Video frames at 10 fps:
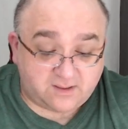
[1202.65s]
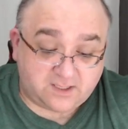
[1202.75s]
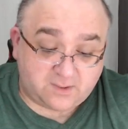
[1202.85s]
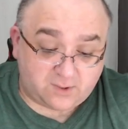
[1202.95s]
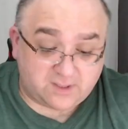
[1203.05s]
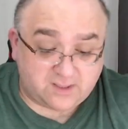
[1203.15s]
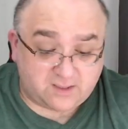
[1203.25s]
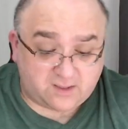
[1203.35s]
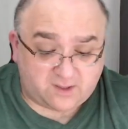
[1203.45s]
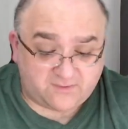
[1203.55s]
You were a little
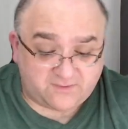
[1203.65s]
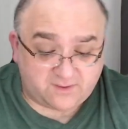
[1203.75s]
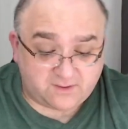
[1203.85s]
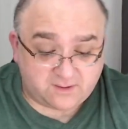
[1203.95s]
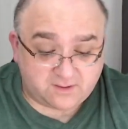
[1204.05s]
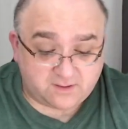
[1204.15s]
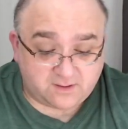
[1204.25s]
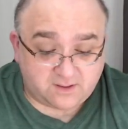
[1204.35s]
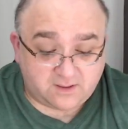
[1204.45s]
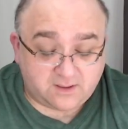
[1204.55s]
off.
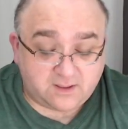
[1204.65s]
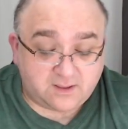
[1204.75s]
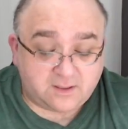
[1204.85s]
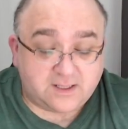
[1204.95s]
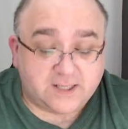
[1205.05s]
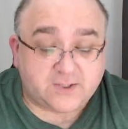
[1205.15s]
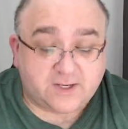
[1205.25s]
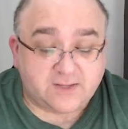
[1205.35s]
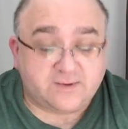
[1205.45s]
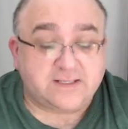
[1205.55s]
I
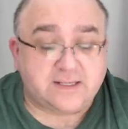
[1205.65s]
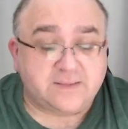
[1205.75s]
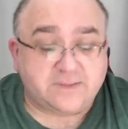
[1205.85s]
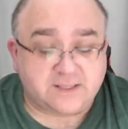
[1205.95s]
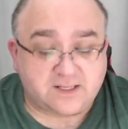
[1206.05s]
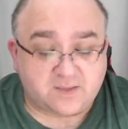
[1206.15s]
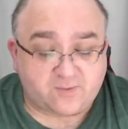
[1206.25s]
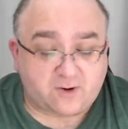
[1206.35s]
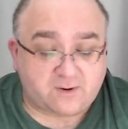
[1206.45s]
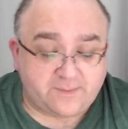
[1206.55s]
tried 3 times to get the
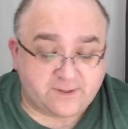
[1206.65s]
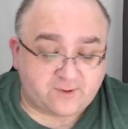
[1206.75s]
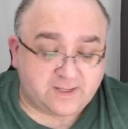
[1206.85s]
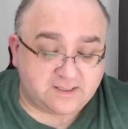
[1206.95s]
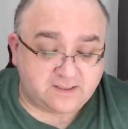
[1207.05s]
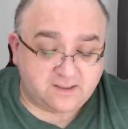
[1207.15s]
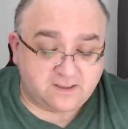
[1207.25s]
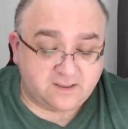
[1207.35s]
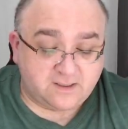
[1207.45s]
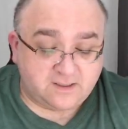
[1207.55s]
programming right.
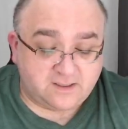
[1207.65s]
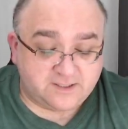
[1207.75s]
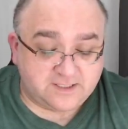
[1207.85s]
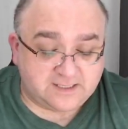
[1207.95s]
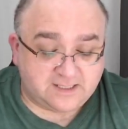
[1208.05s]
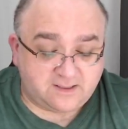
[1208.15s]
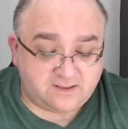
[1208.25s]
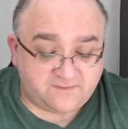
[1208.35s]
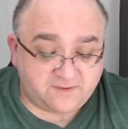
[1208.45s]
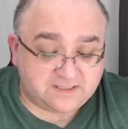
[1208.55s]
She said,
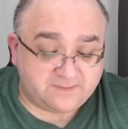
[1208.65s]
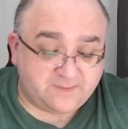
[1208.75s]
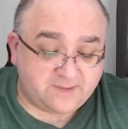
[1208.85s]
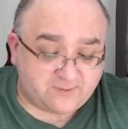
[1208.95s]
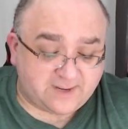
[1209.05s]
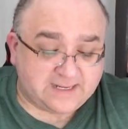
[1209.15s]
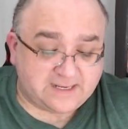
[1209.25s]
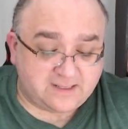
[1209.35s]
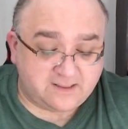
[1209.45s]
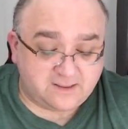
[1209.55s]
first it made me a
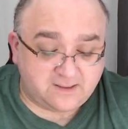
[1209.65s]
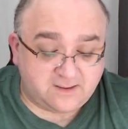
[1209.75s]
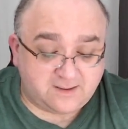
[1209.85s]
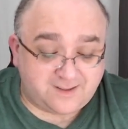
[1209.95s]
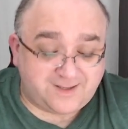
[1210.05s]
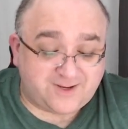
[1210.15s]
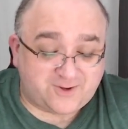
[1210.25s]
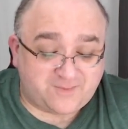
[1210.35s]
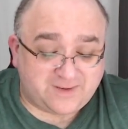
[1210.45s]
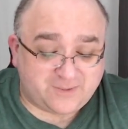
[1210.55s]
redhead, then I got
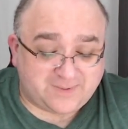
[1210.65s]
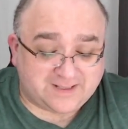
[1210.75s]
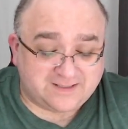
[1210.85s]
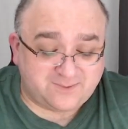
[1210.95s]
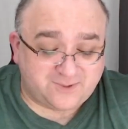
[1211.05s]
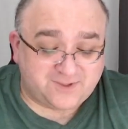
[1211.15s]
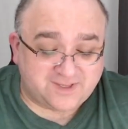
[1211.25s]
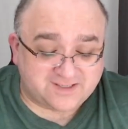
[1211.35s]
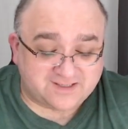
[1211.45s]
male pattern baldness.